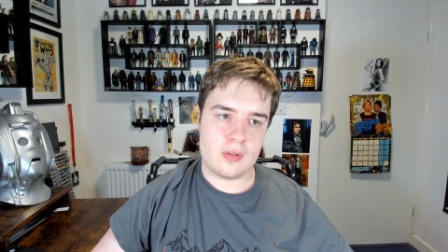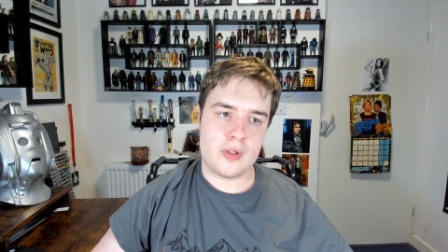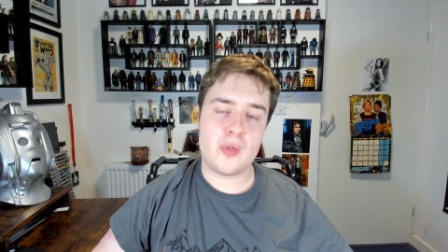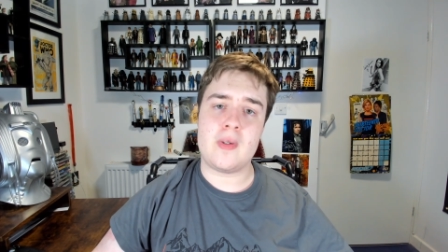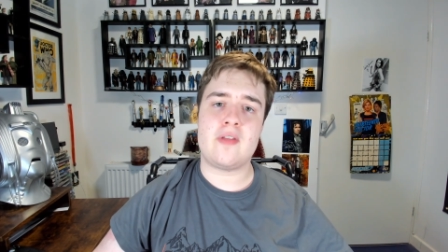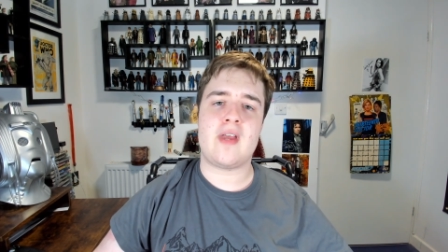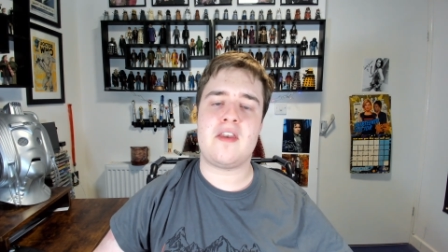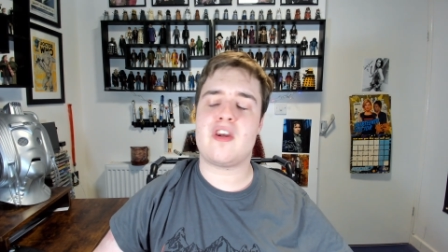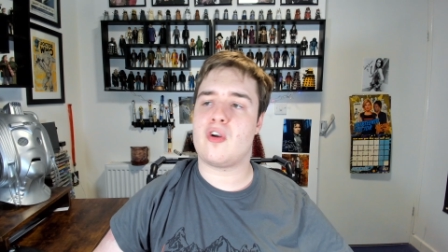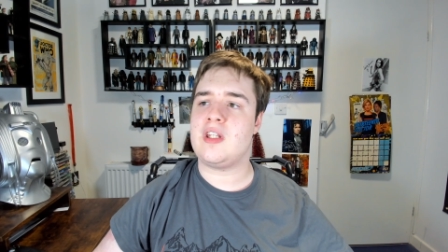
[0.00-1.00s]
who
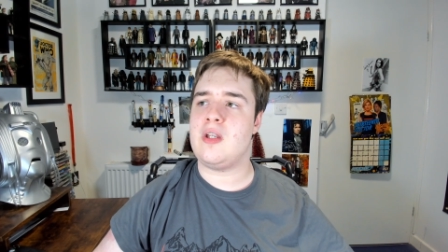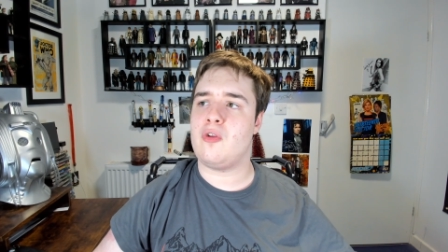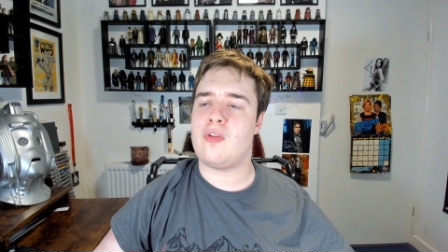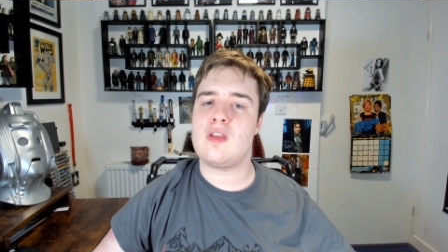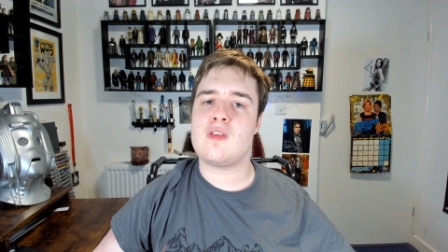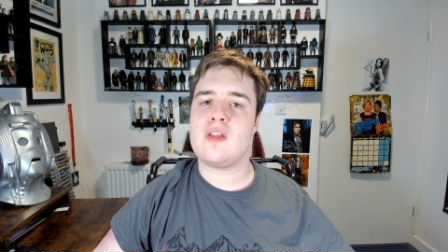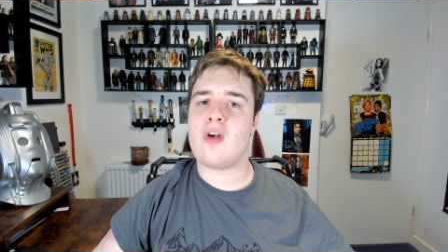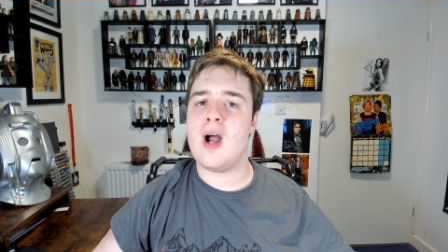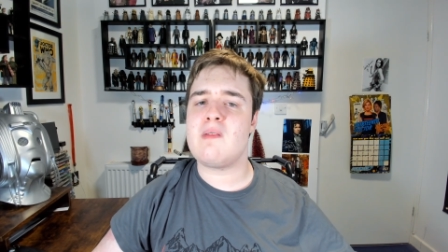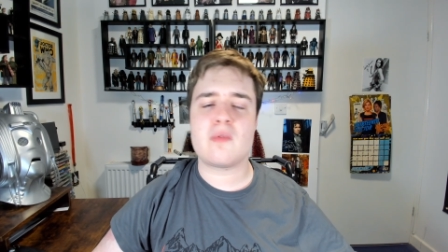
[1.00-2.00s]
intended on using the
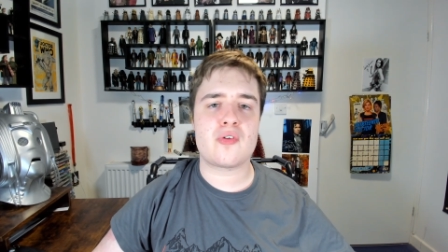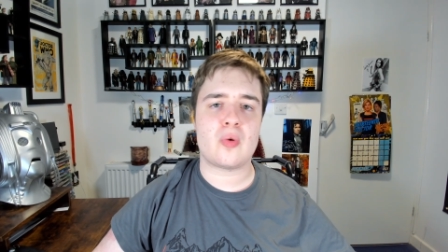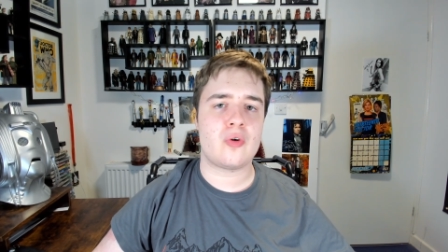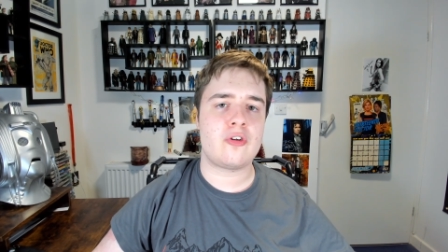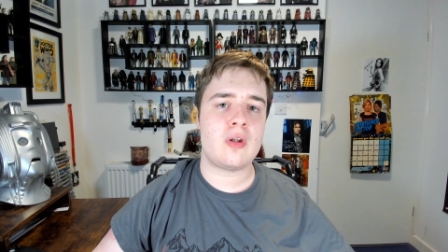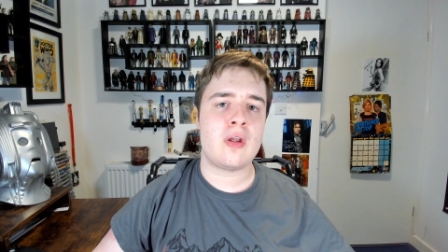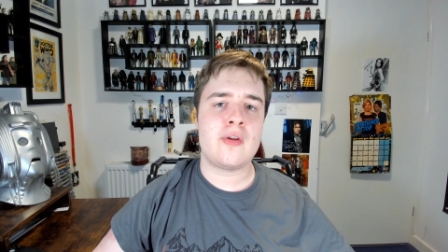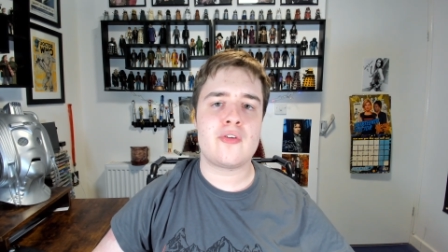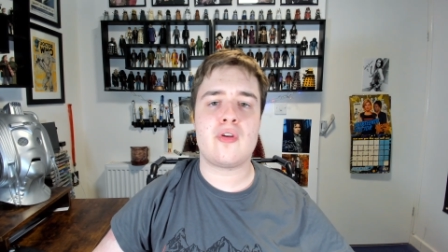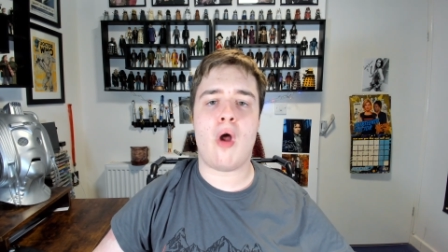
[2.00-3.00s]
time distortion
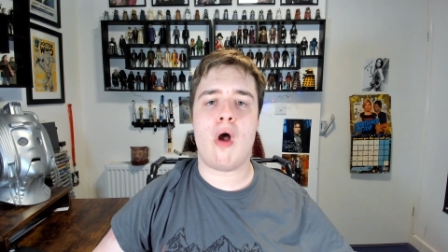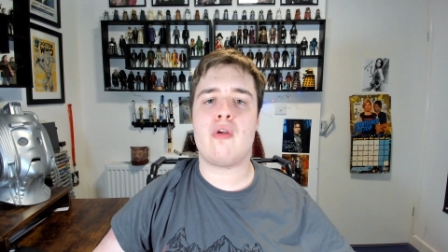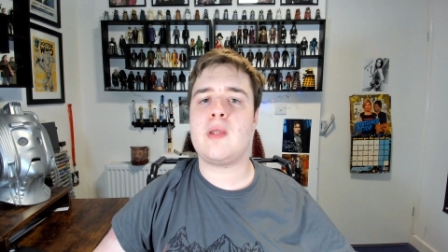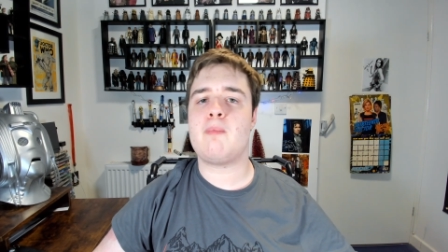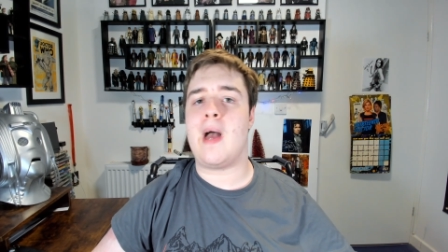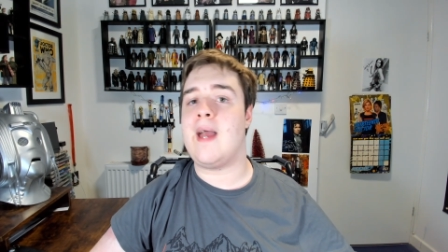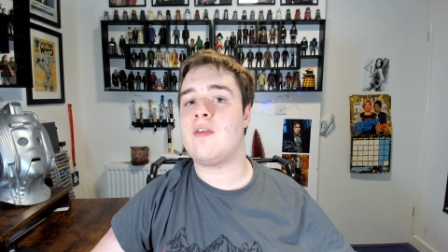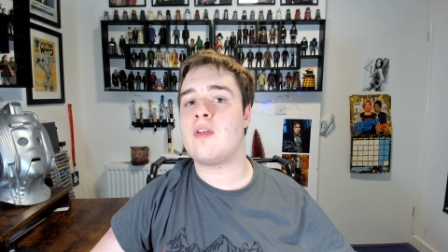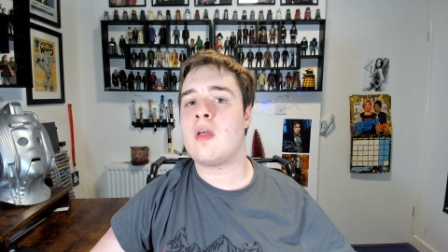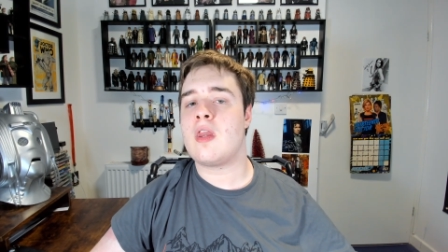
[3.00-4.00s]
to not only
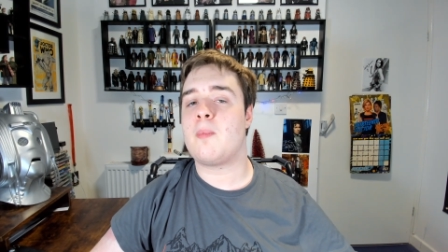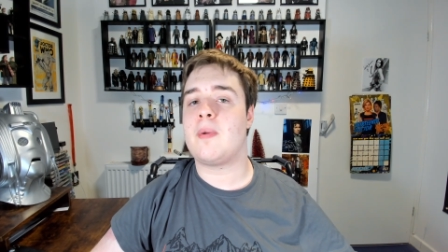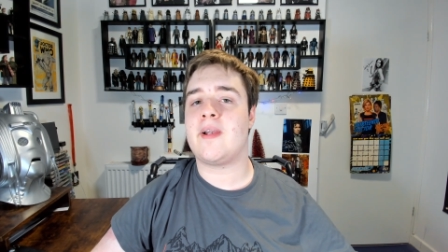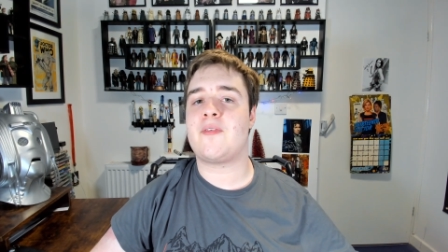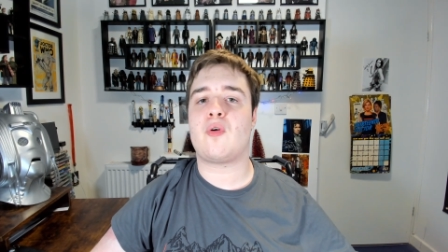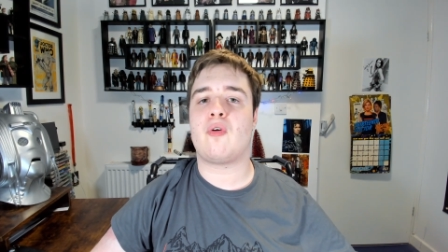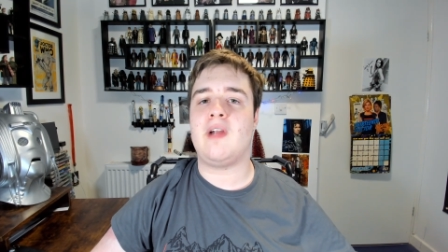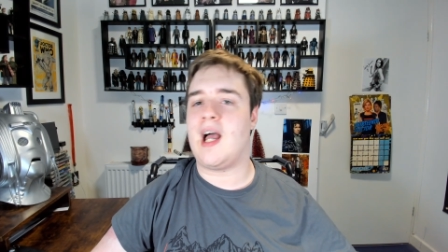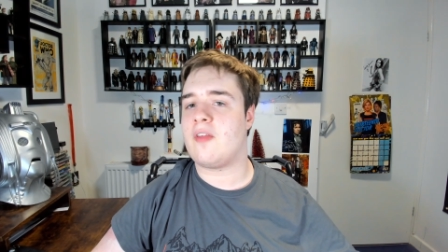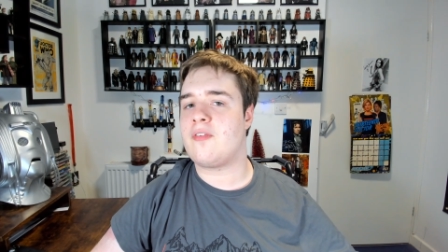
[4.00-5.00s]
bend the political
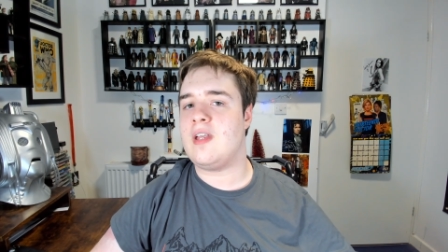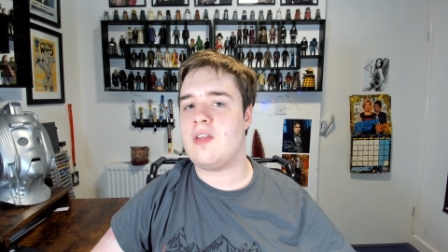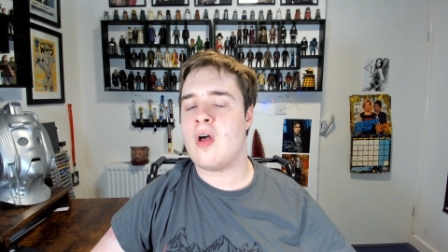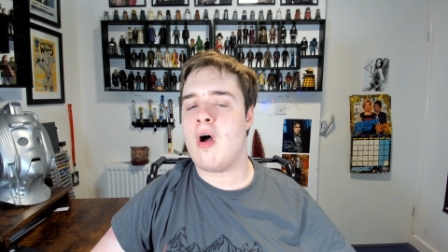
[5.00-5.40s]
realities